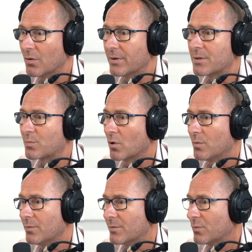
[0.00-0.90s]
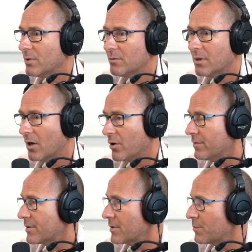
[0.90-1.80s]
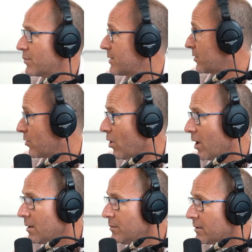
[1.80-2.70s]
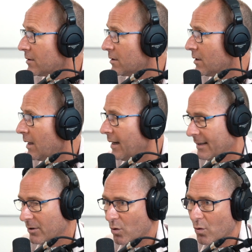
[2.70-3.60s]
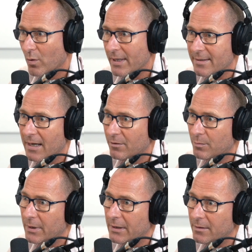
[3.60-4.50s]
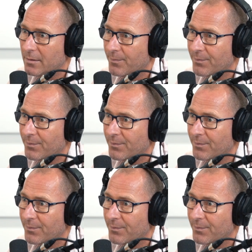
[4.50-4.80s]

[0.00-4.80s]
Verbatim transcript: all these problems, we were oversubscribed and always have been.